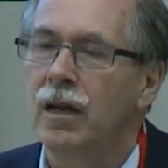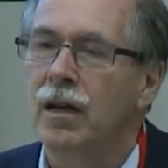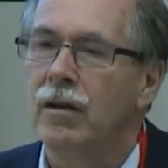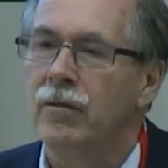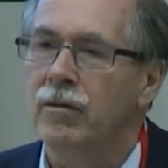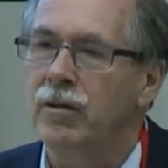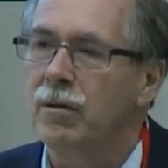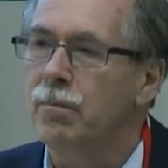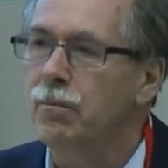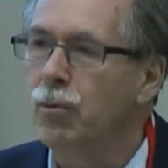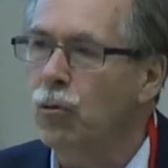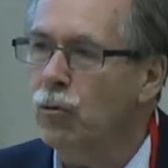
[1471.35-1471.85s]
With
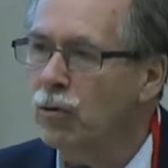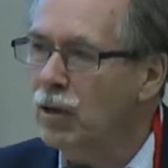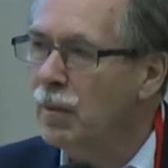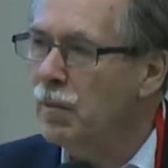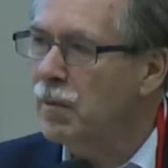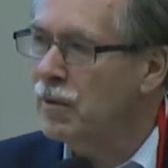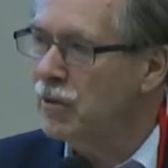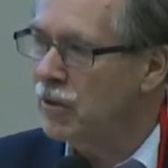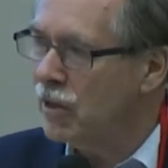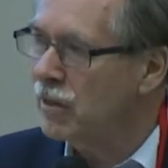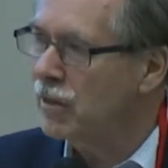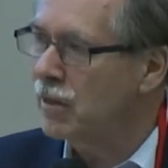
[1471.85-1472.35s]
the bookkeeping
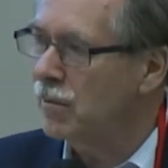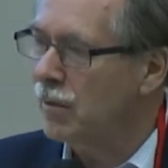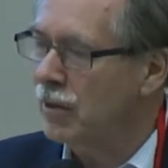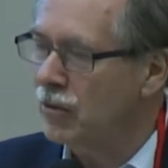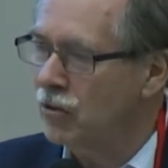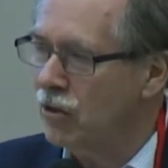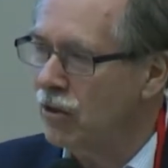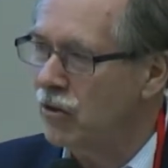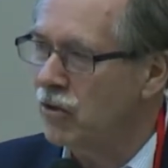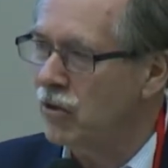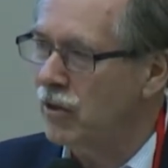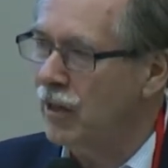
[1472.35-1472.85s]
system, I
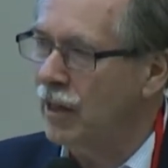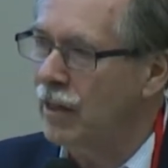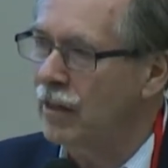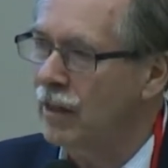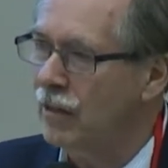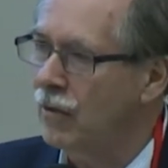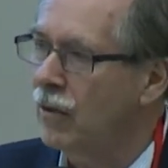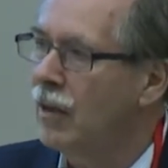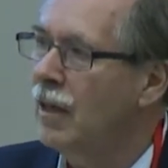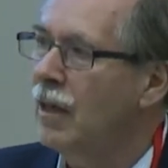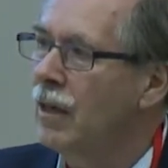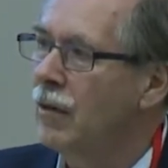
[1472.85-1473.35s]
just say that
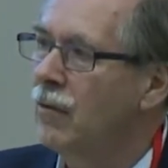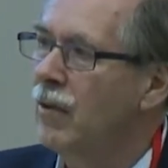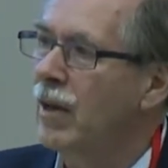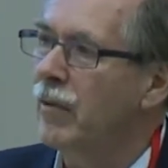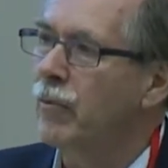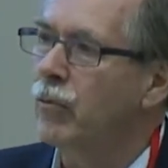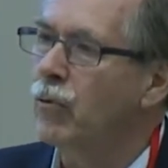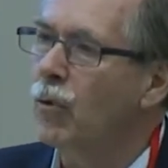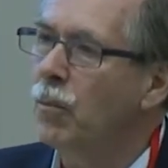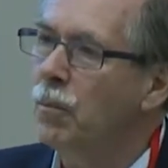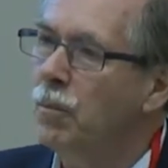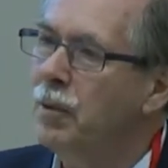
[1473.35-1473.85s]
we have a
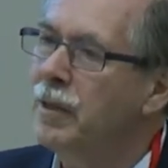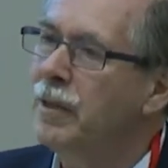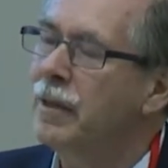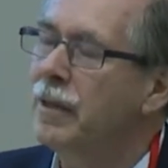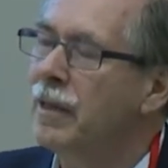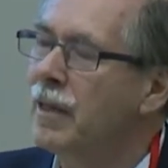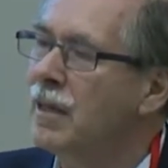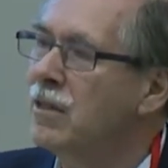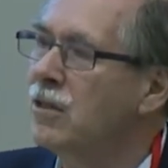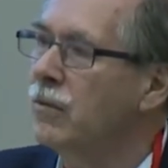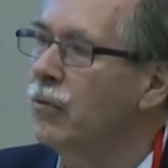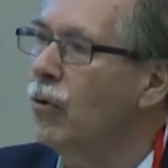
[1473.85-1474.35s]
complete
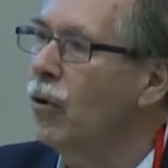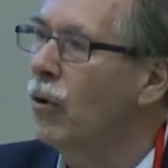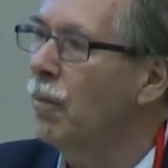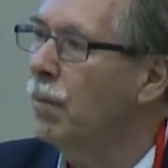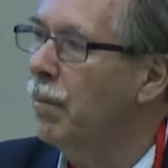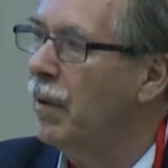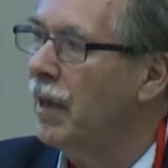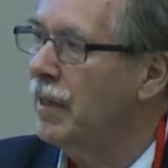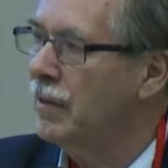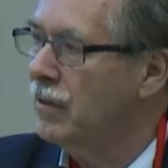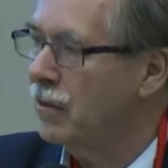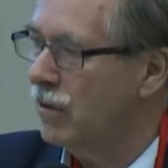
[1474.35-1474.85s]
list of all
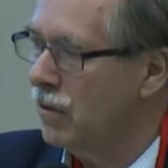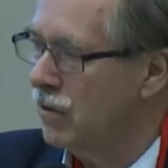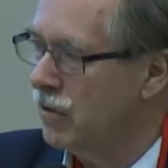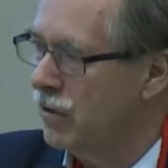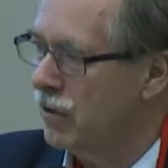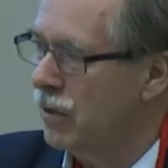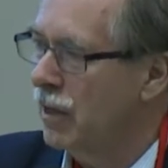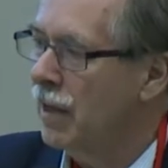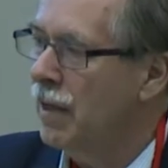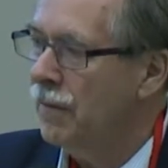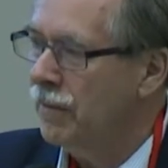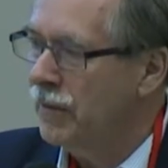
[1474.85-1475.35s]
particles
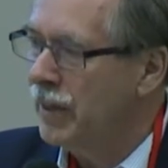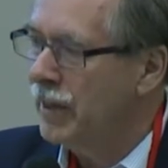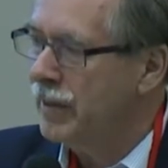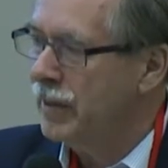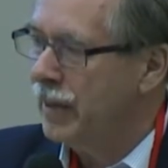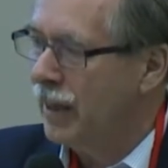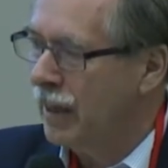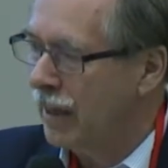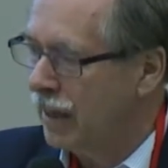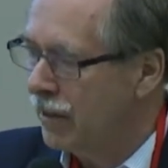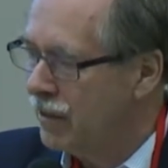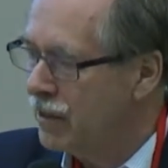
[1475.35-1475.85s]
that
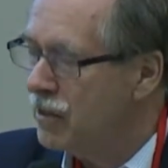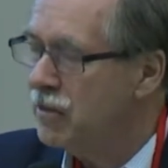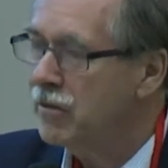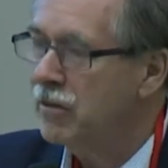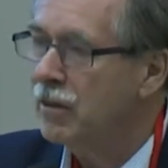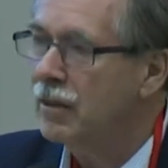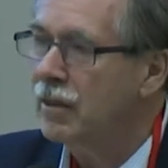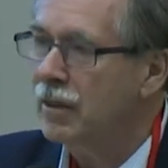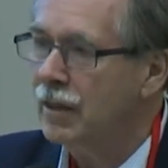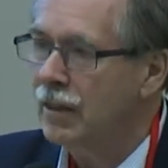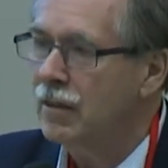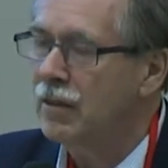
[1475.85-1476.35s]
are existing
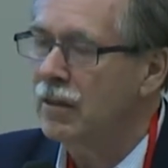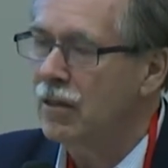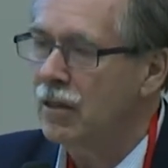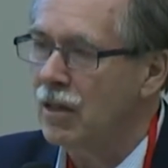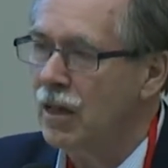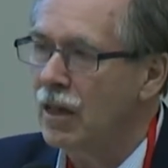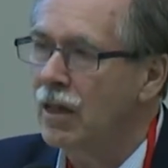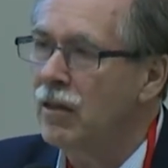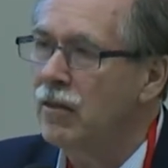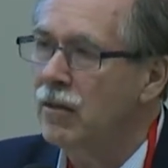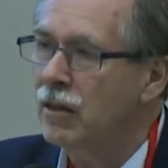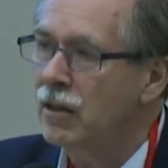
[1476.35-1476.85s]
in, the,
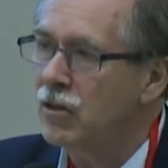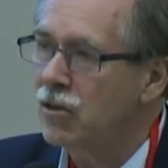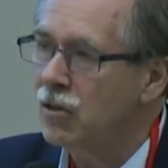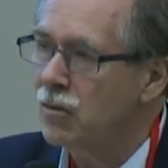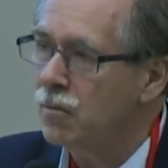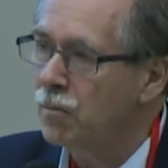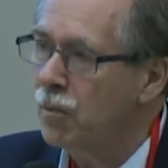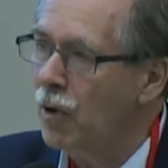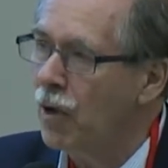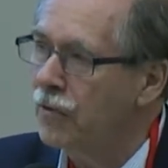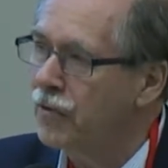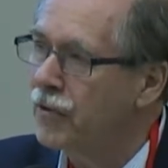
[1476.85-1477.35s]
in this
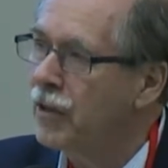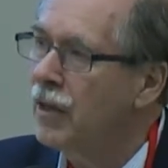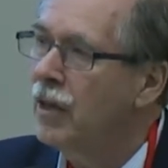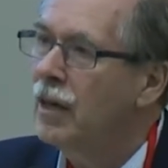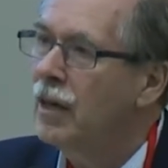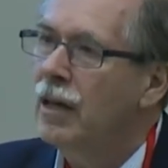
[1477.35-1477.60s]
spot.